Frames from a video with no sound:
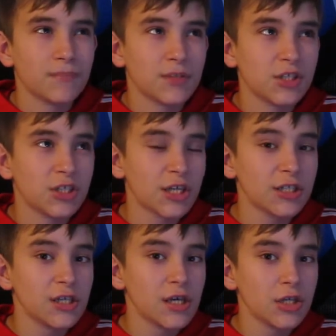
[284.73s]

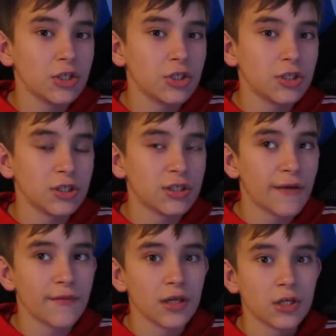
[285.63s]
60-ish to
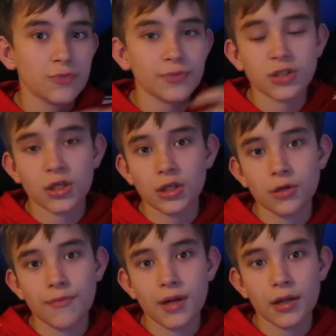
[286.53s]
70-ish%
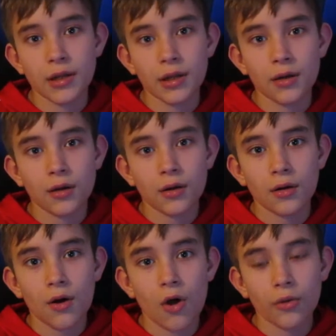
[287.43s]
humidity,
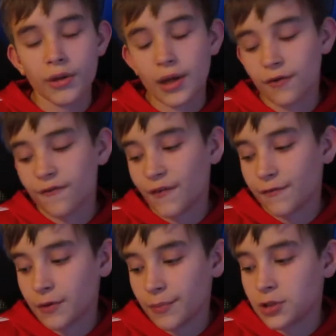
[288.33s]
all the way down to
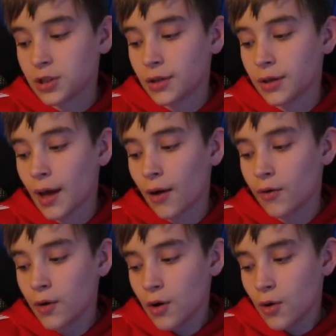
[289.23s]
50%. Now,
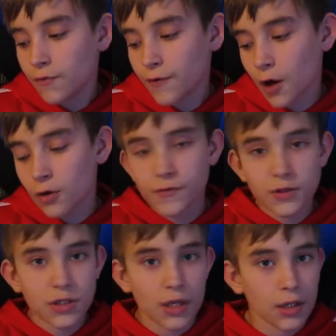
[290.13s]
we've got over
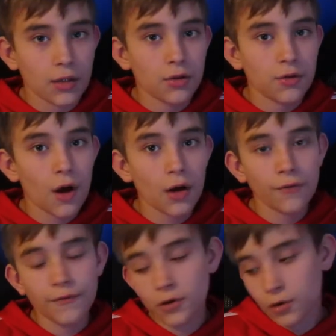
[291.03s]
your tank, you got
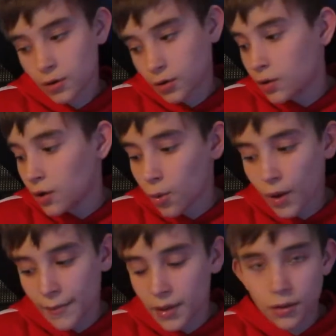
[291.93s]
over your
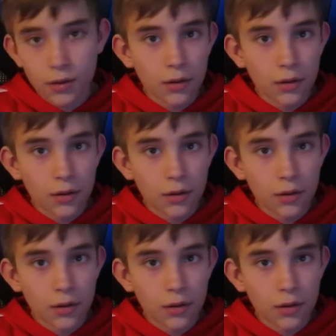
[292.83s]
equipment.